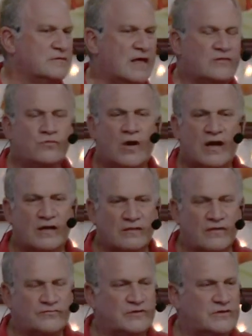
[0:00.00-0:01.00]
That's why I
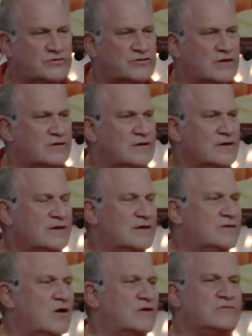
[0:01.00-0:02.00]
love teaching
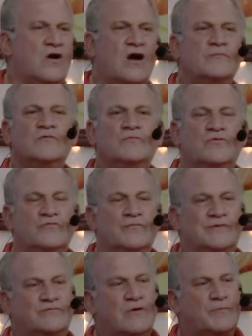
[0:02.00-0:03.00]
in our Dharma
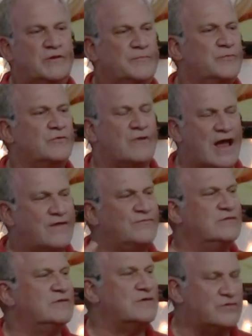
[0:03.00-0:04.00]
movement, where people are
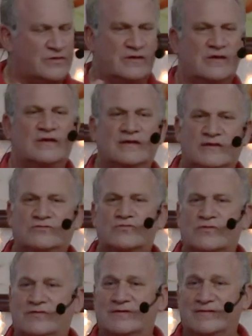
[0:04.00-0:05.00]
avidly seeking and
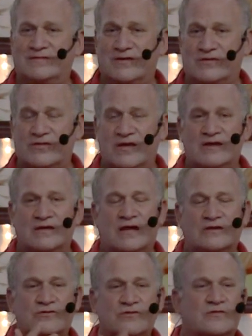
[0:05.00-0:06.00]
interested in this,
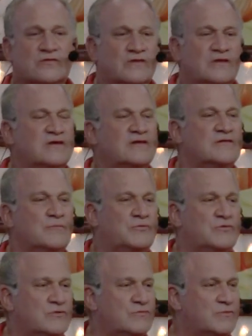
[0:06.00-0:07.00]
not just sitting in the
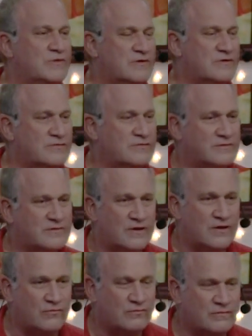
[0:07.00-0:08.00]
pew because it's
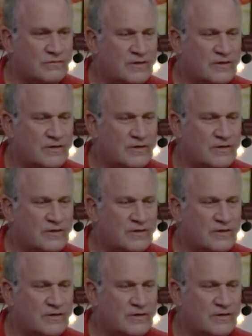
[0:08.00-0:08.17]
their